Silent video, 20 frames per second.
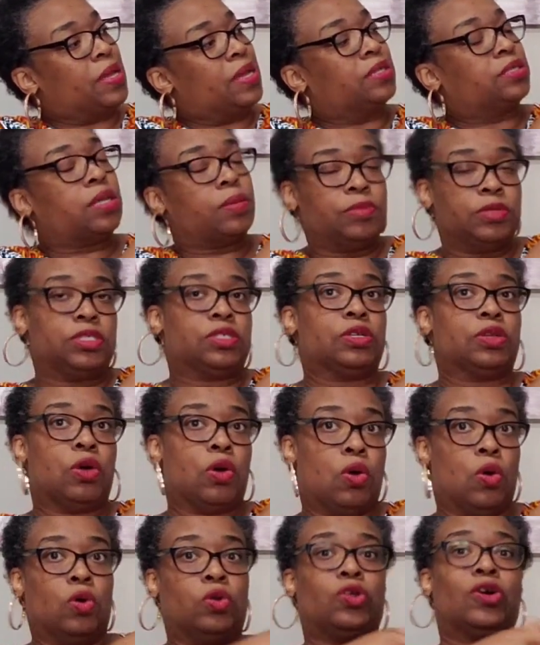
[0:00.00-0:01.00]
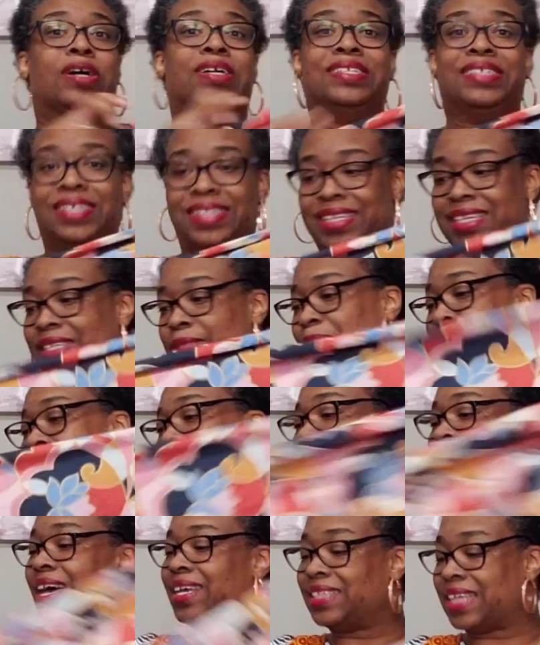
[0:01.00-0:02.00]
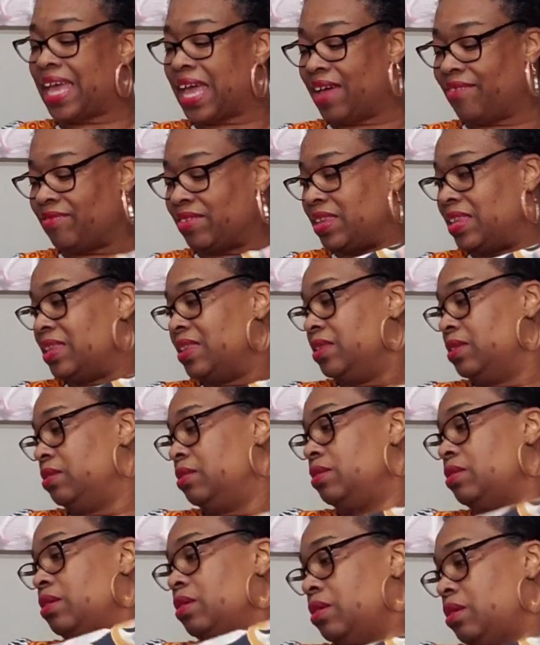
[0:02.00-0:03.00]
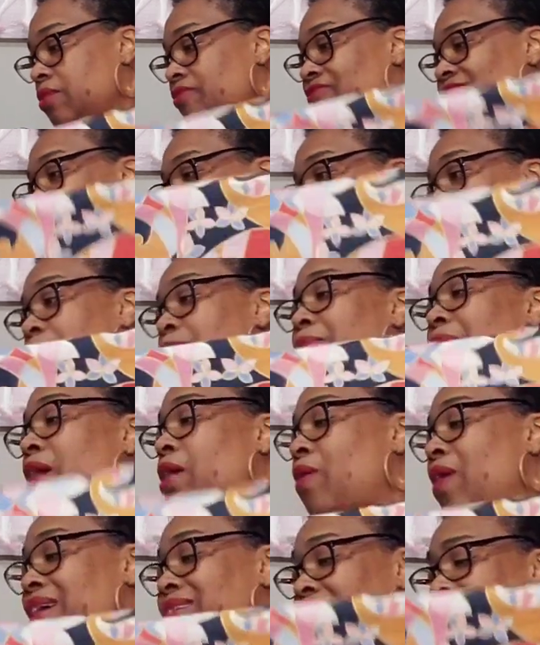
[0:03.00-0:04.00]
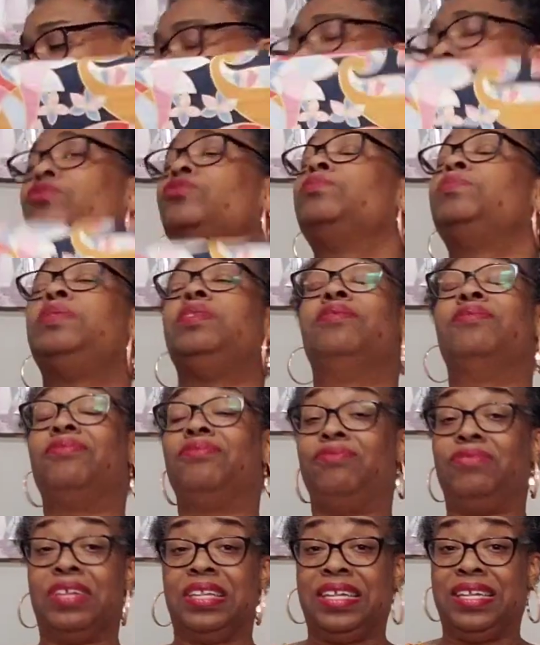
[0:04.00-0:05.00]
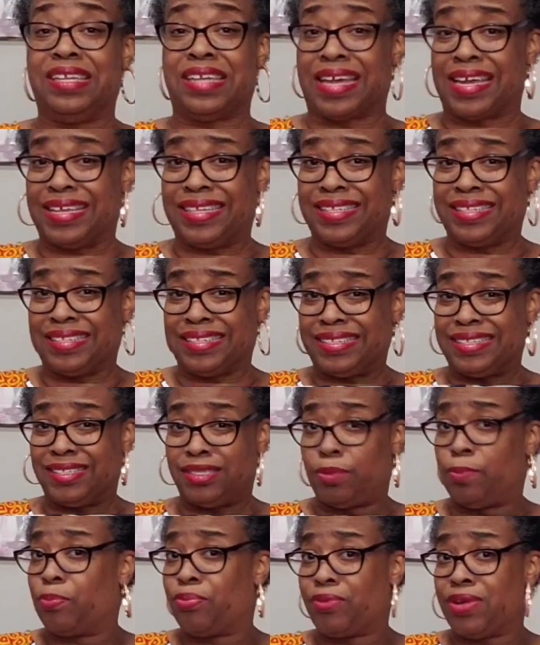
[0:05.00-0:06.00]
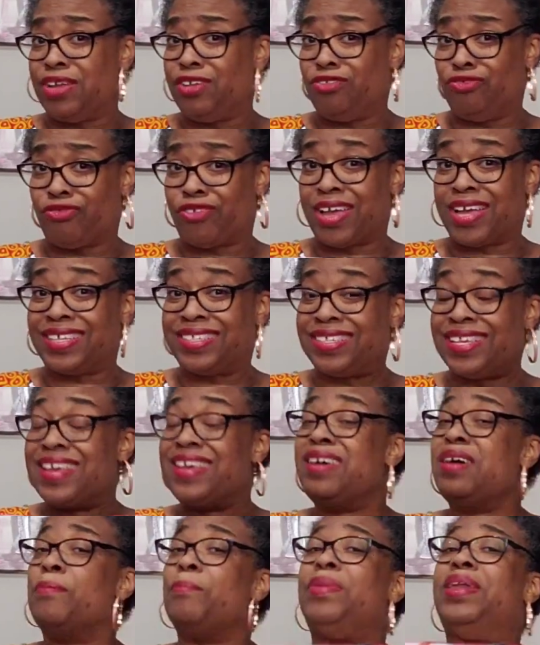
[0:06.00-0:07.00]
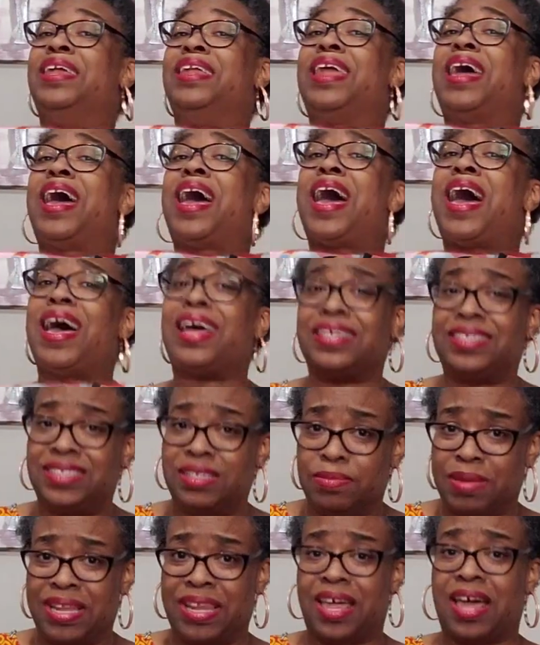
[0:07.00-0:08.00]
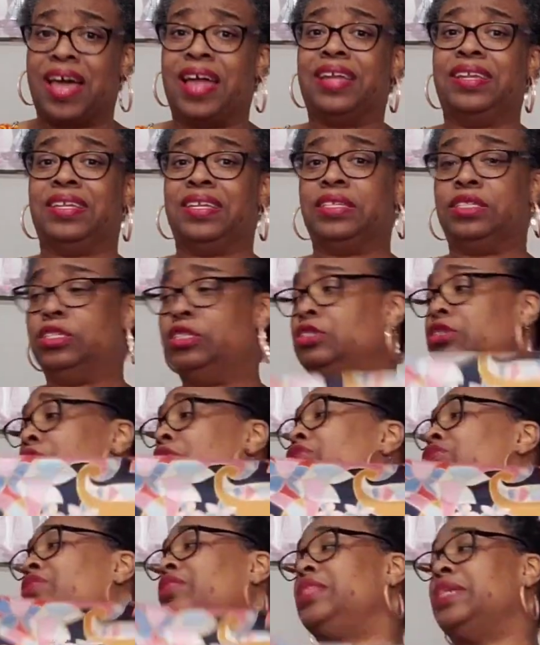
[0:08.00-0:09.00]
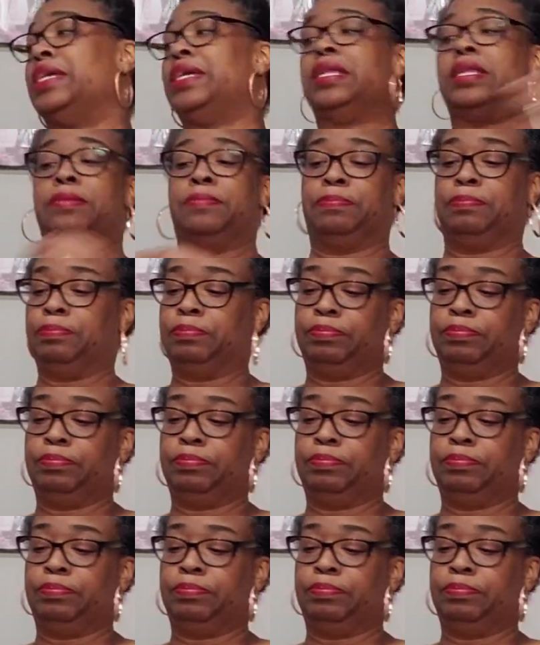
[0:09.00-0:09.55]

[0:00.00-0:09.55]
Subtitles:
So I'm just gonna hold on to this because I have a fair amount. I think this would be a really nice spring dress, but it has to be lined. It's too thin